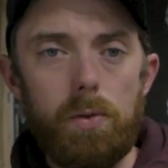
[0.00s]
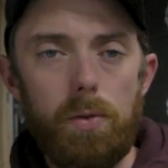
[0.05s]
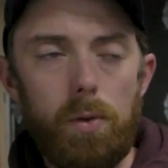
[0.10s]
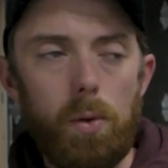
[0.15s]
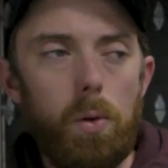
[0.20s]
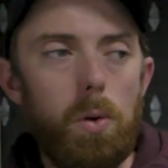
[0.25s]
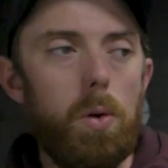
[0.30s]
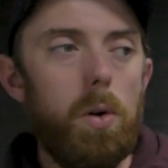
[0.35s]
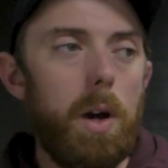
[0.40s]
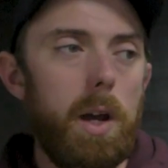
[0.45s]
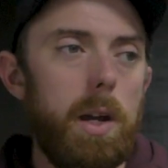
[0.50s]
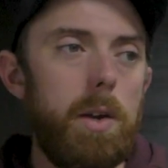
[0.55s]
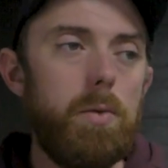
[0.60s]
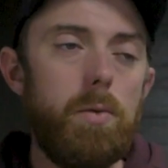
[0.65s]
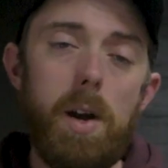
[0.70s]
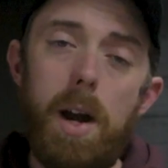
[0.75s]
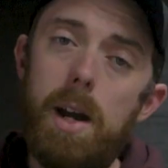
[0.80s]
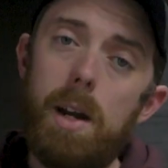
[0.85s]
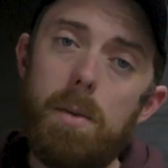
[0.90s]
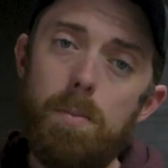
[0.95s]
for a
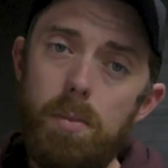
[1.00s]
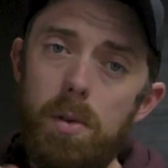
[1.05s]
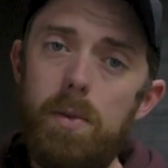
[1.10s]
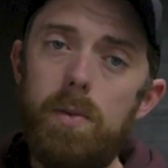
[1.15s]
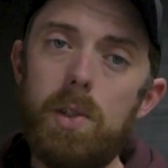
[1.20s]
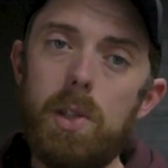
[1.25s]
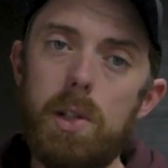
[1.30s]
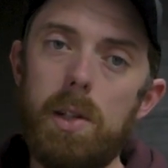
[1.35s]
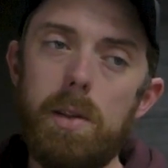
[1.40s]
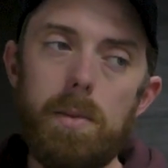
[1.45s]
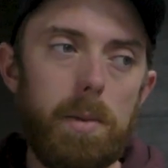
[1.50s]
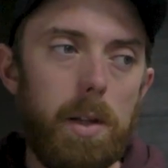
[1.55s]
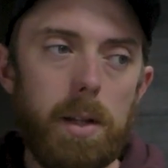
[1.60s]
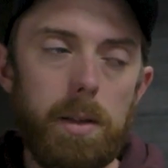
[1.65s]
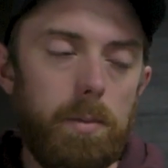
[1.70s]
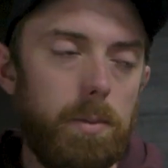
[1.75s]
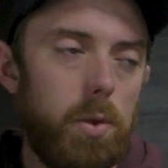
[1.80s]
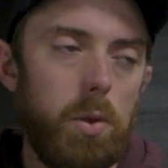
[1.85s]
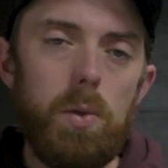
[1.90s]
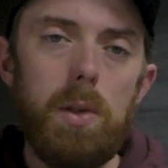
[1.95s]
rack previously,
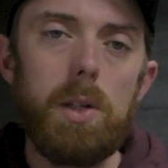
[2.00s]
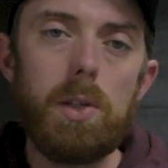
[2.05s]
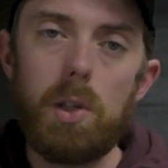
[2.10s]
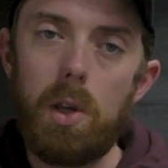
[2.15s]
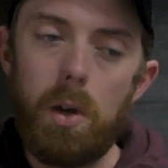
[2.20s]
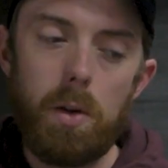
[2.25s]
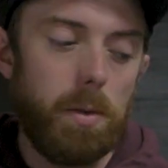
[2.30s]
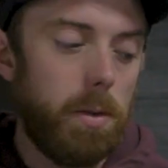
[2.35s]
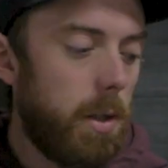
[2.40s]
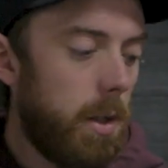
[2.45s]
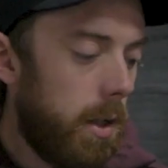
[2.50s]
like 2 years ago.